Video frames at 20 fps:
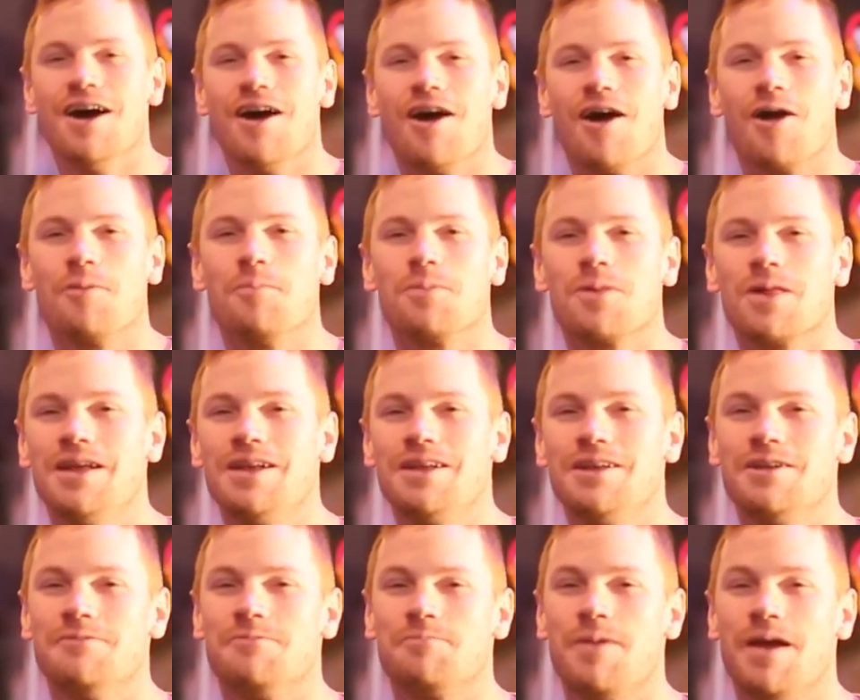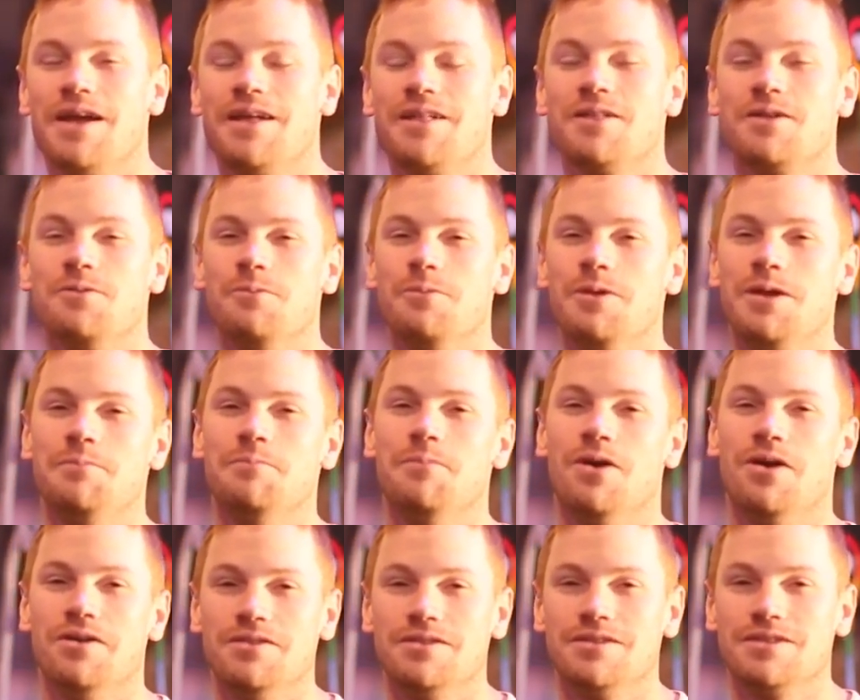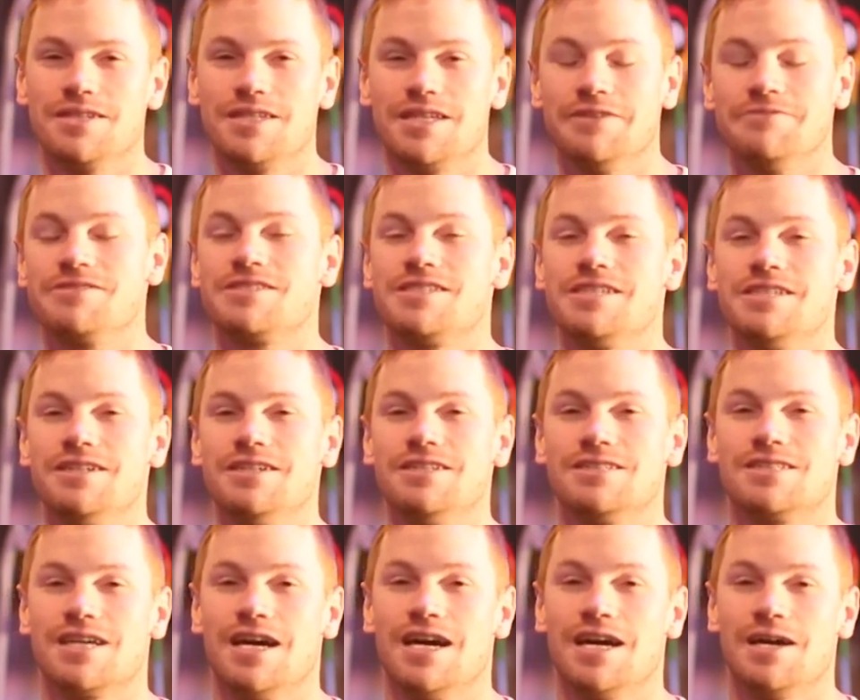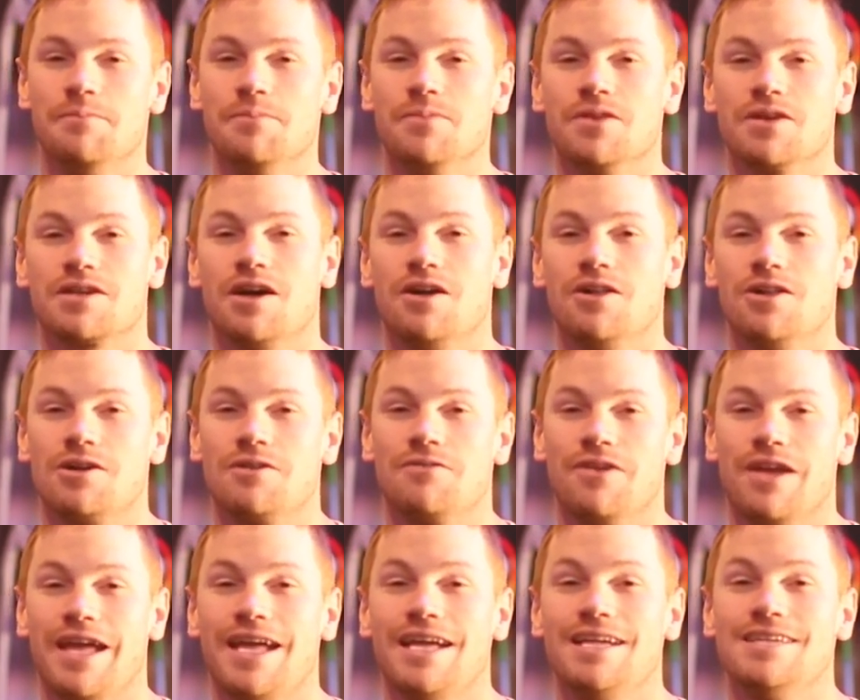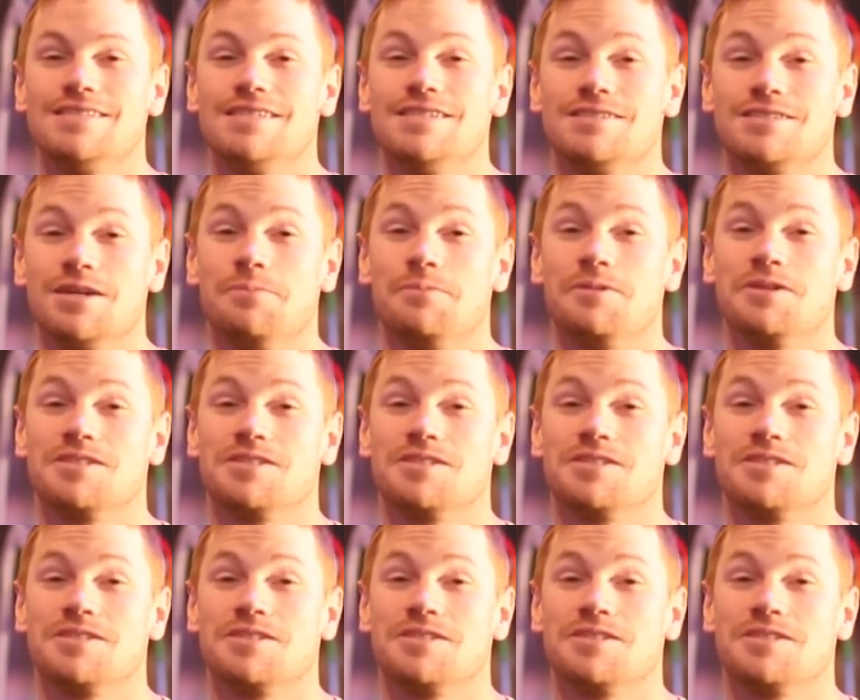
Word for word: Our blend of pale and wheat malt gives Stealin' Time the color of a hazy summer